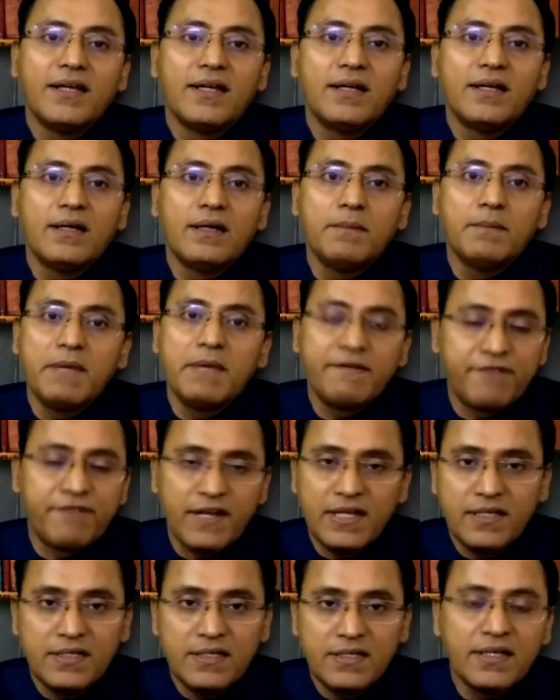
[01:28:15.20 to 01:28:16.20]
uh, my
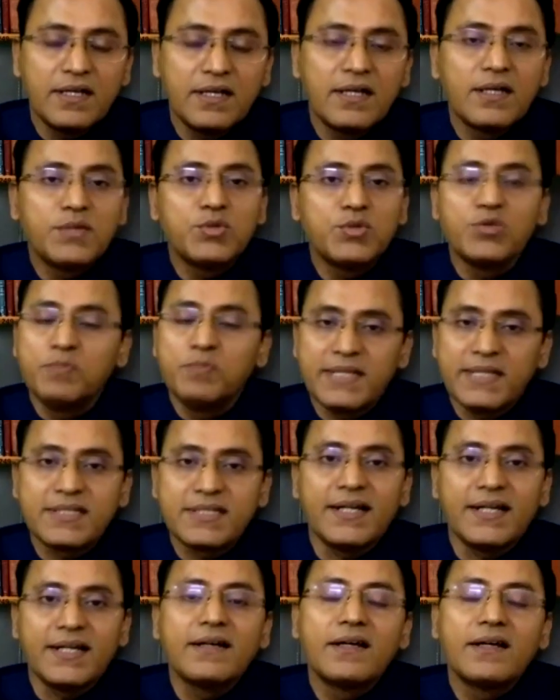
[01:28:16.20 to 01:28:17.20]
friend, uh, you
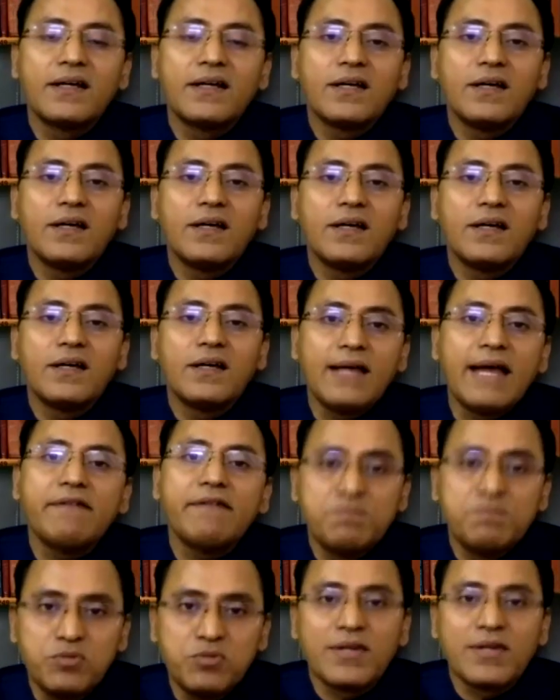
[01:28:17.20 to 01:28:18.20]
better have a
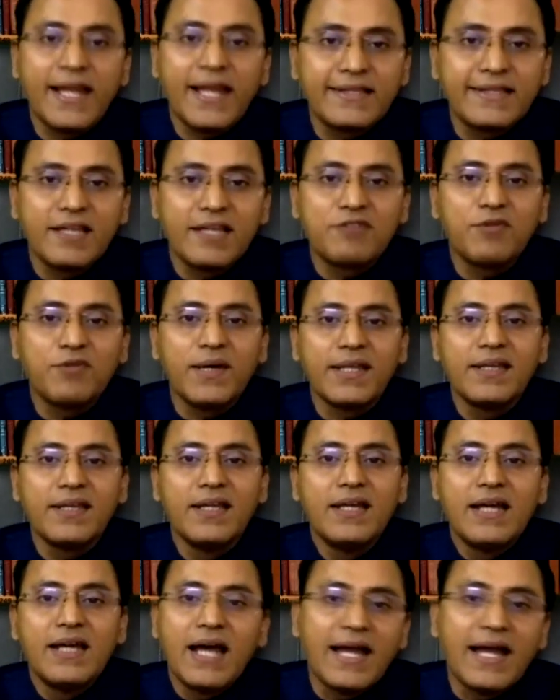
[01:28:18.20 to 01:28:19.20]
book like that one
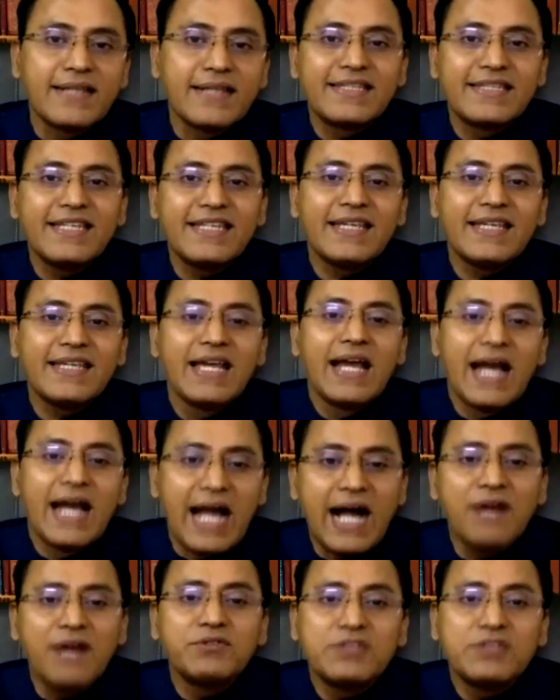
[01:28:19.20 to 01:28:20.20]
and see
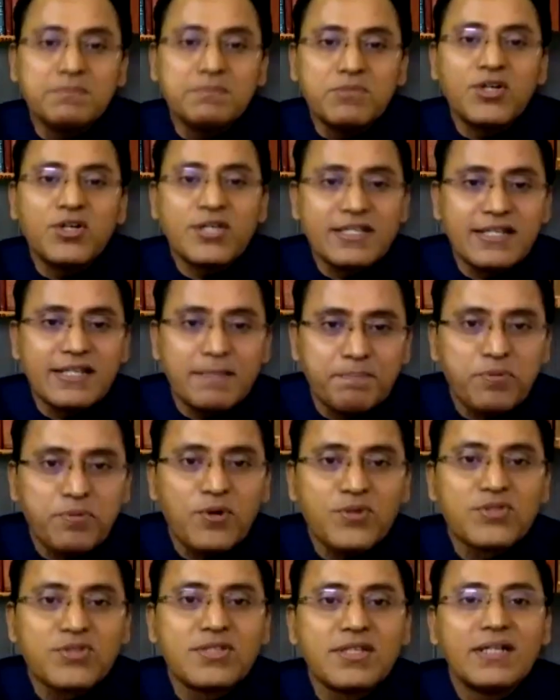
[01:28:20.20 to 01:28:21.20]
how the modern
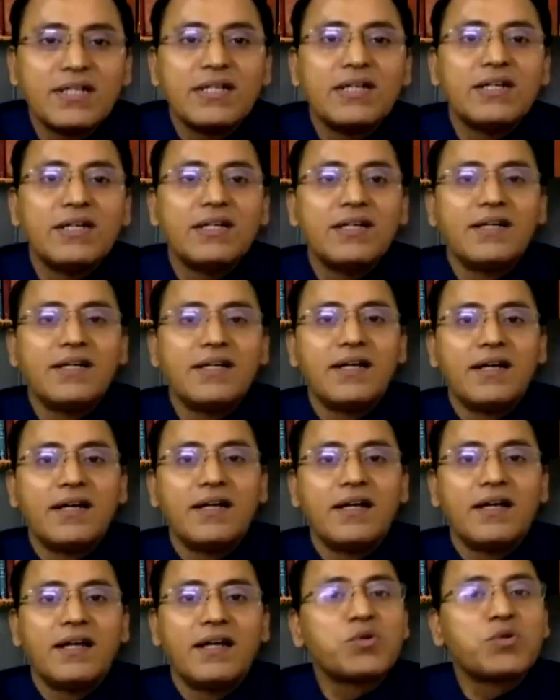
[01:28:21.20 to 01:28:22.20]
approach
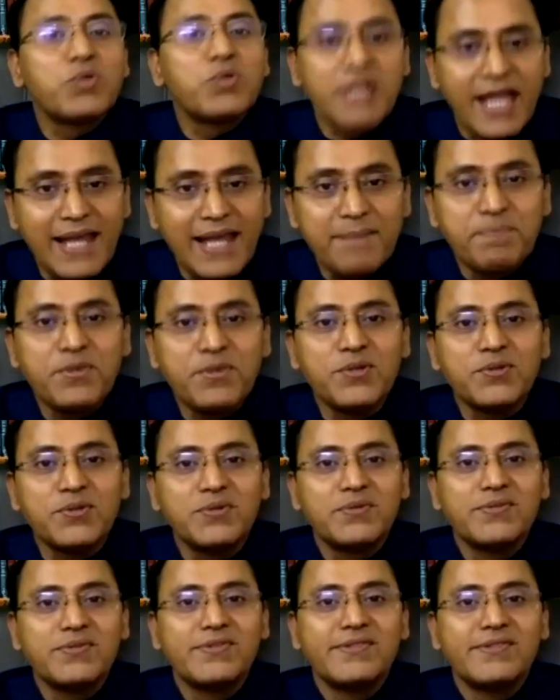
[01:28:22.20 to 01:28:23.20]
could help you
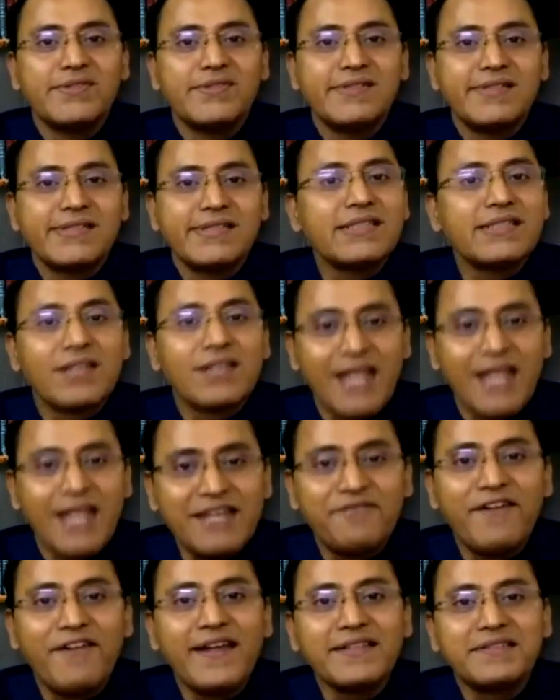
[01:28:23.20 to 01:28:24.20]
in
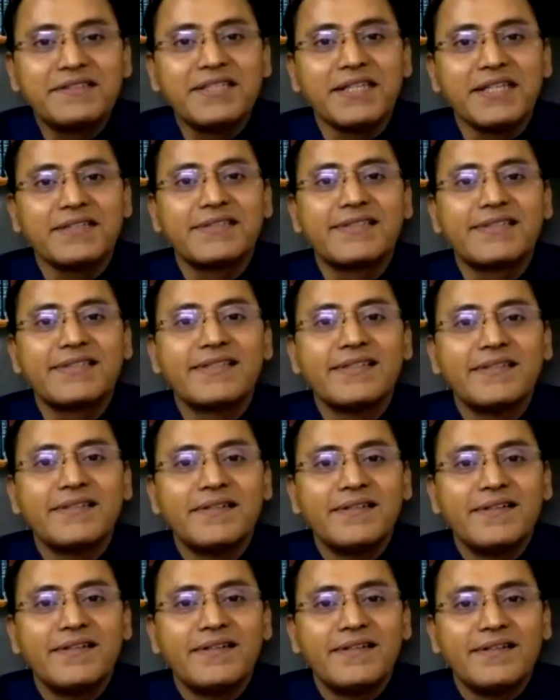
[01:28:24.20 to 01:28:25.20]
clarifying things
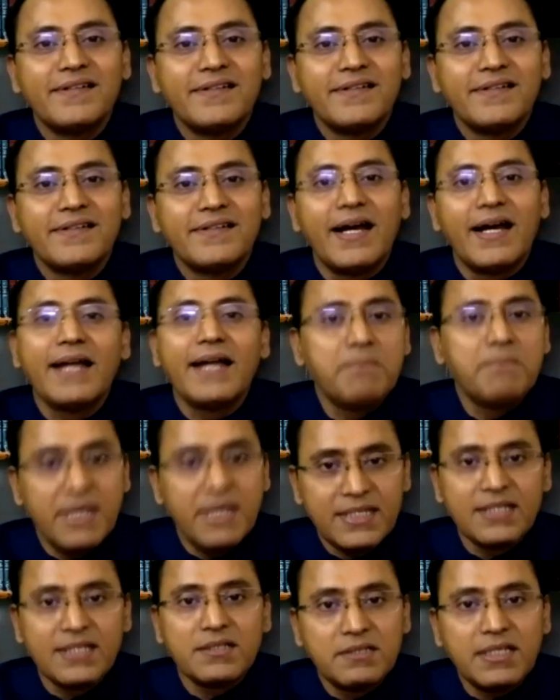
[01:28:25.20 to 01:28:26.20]
and
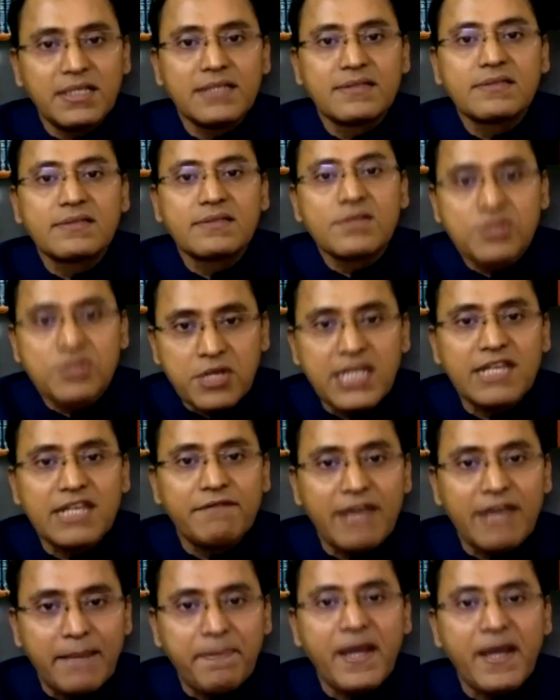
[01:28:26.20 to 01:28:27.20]
making things straight away
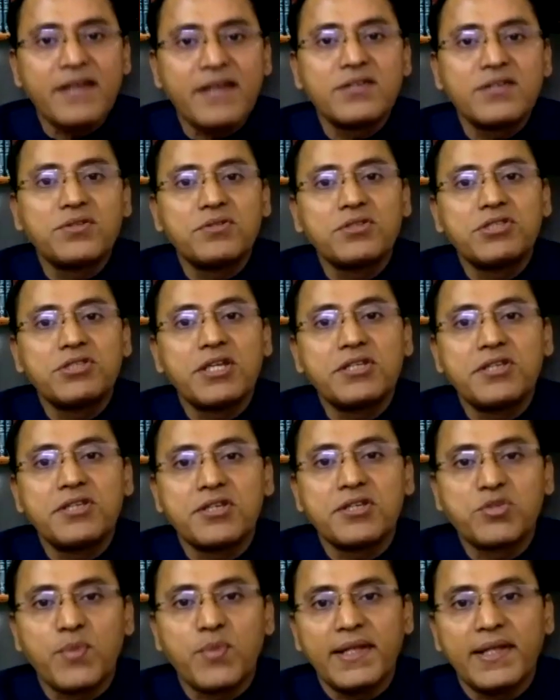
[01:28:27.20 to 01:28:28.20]
apparent to the judge
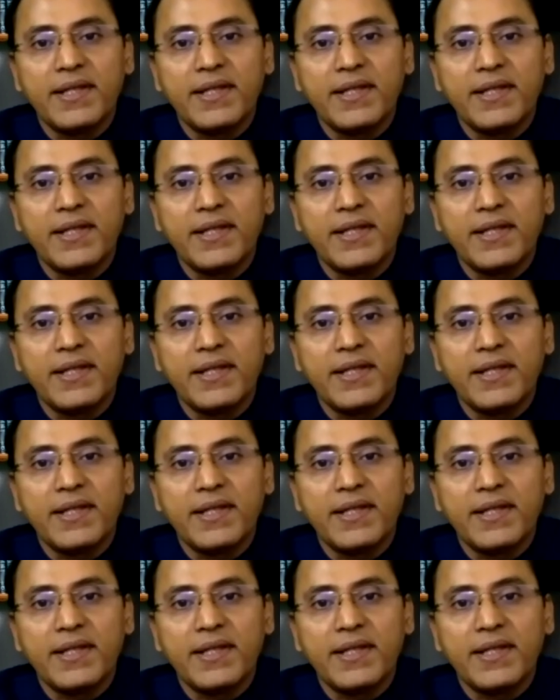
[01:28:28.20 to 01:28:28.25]
as well.